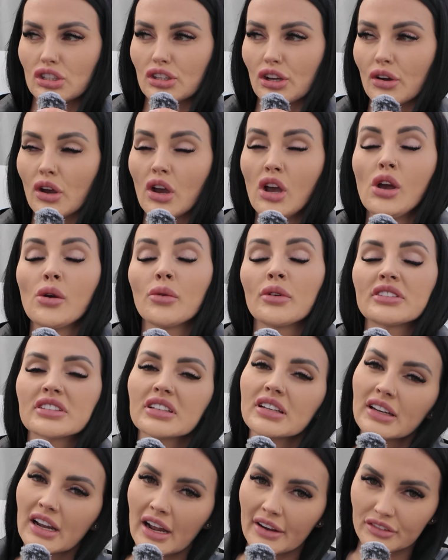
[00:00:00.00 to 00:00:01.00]
So we
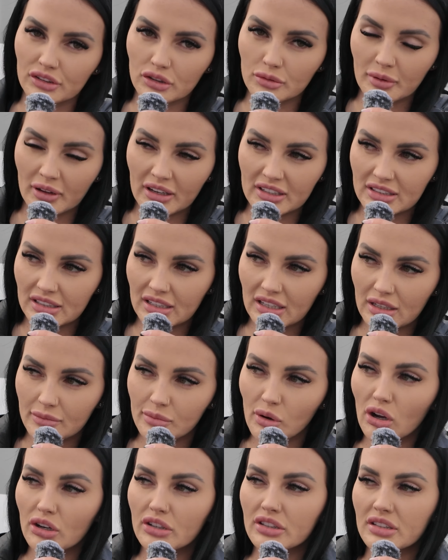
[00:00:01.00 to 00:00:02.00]
didn't have to replace the
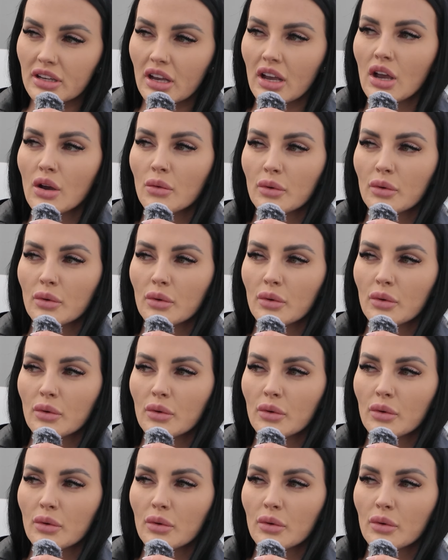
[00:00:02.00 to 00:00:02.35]
gearbox.